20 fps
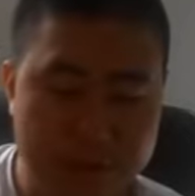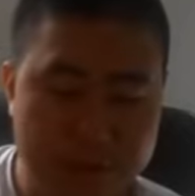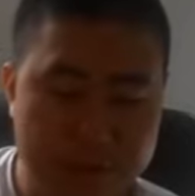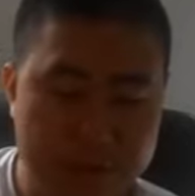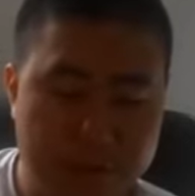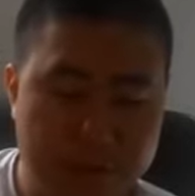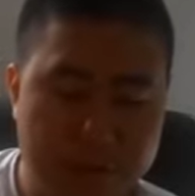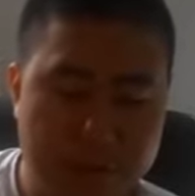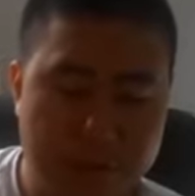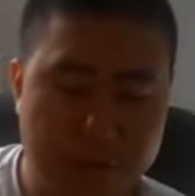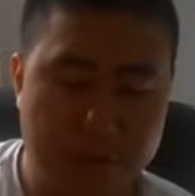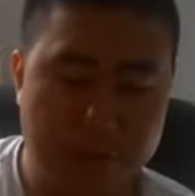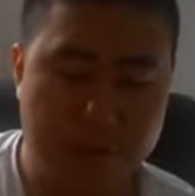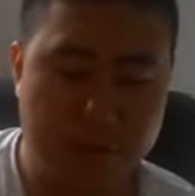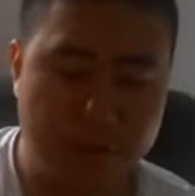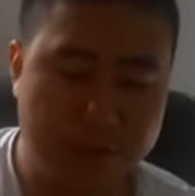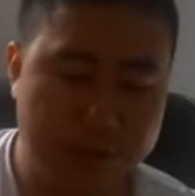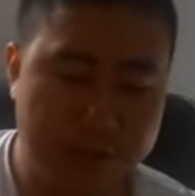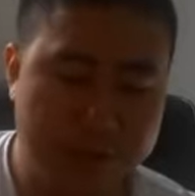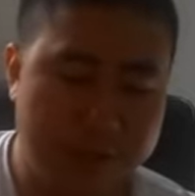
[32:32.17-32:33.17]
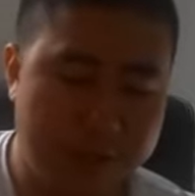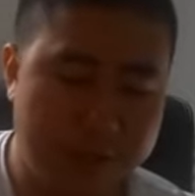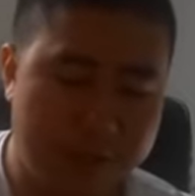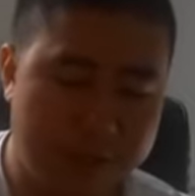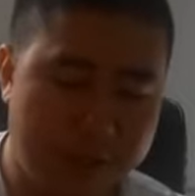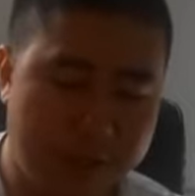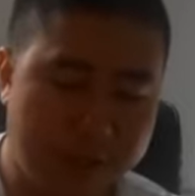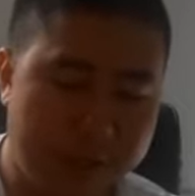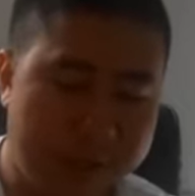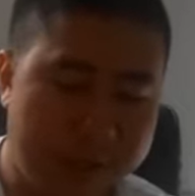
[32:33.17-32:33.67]
Oh
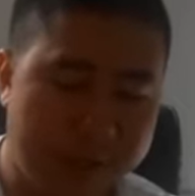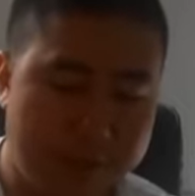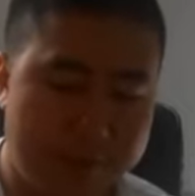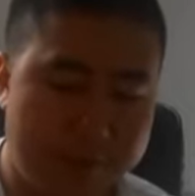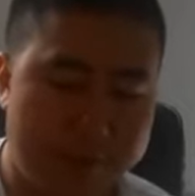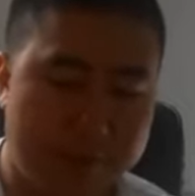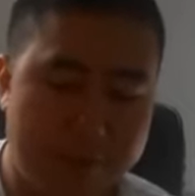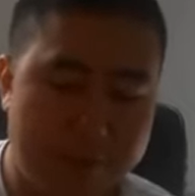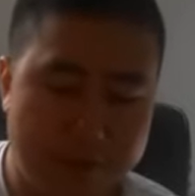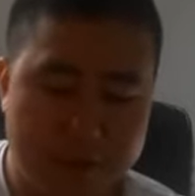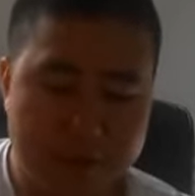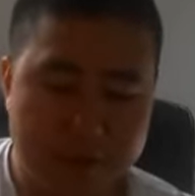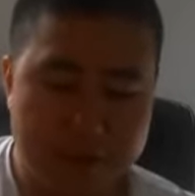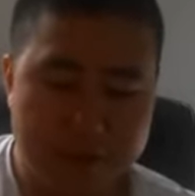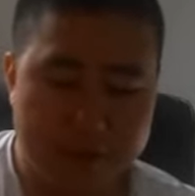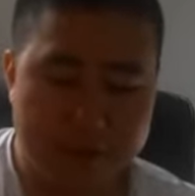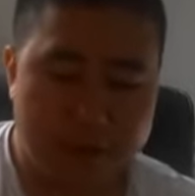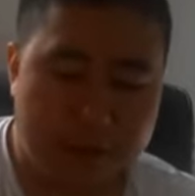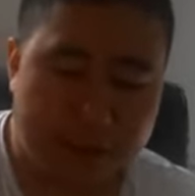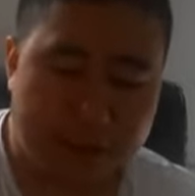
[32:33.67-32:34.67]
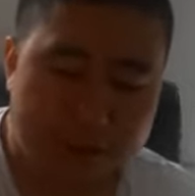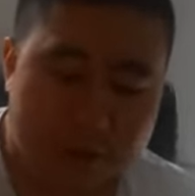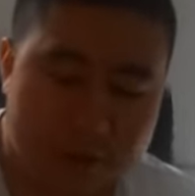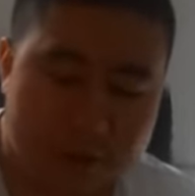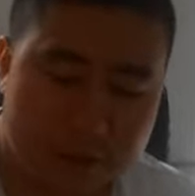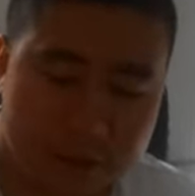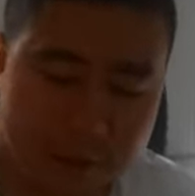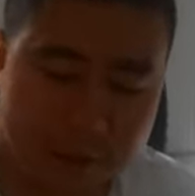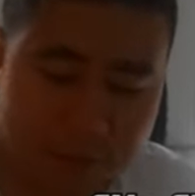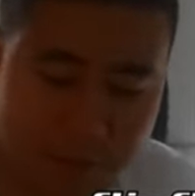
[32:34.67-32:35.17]
yes, nice
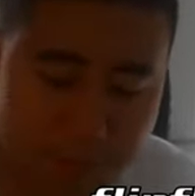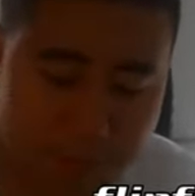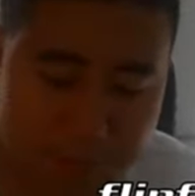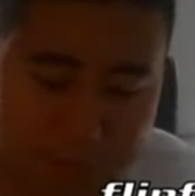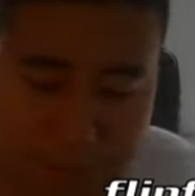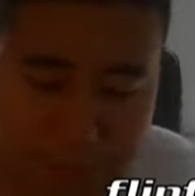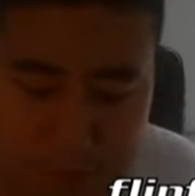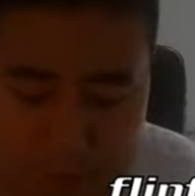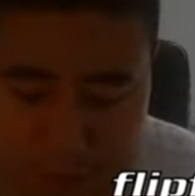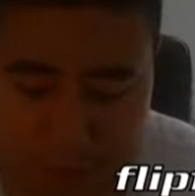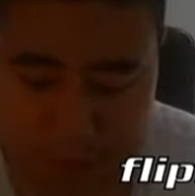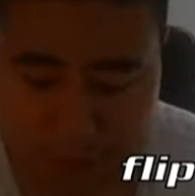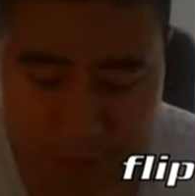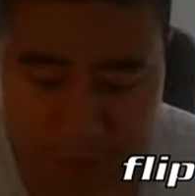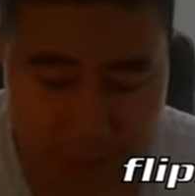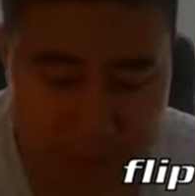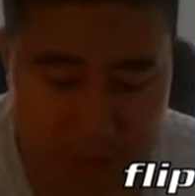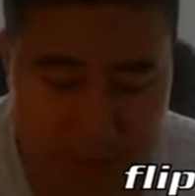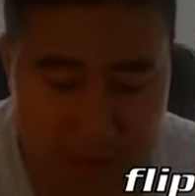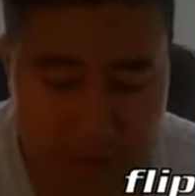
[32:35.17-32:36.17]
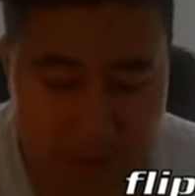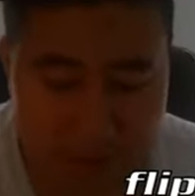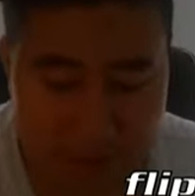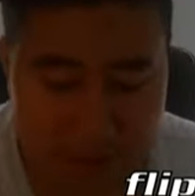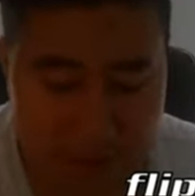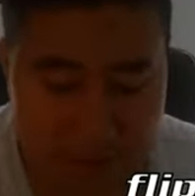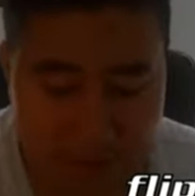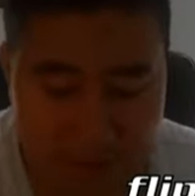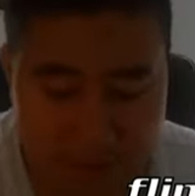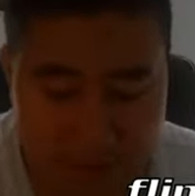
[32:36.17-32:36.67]
stuff indeed. Oh
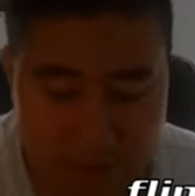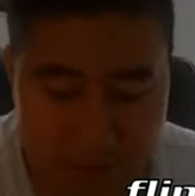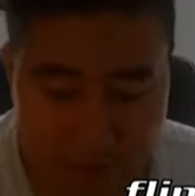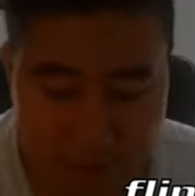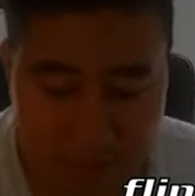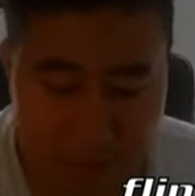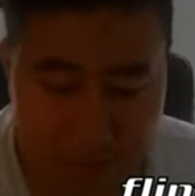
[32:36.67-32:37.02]
yay.